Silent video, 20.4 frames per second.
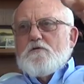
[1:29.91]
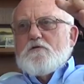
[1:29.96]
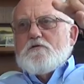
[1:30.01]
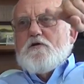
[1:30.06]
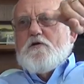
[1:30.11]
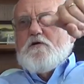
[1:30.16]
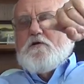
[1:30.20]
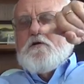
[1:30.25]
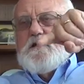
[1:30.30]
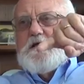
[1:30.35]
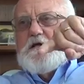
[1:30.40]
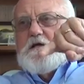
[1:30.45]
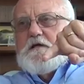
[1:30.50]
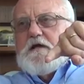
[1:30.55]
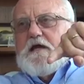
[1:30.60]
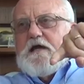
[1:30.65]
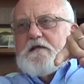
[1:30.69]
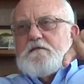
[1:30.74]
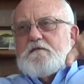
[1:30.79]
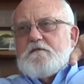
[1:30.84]

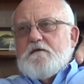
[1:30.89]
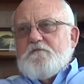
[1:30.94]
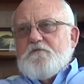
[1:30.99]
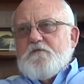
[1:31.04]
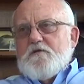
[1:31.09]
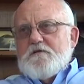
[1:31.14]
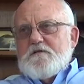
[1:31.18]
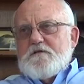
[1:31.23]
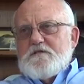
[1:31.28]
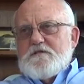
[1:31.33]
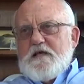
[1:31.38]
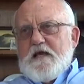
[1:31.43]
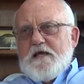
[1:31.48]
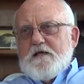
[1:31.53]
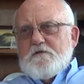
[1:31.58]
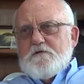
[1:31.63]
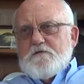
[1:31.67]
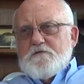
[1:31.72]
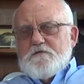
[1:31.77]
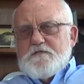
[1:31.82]
turning at different
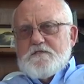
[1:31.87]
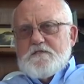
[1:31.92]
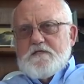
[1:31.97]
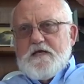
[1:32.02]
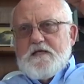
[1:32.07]
cycles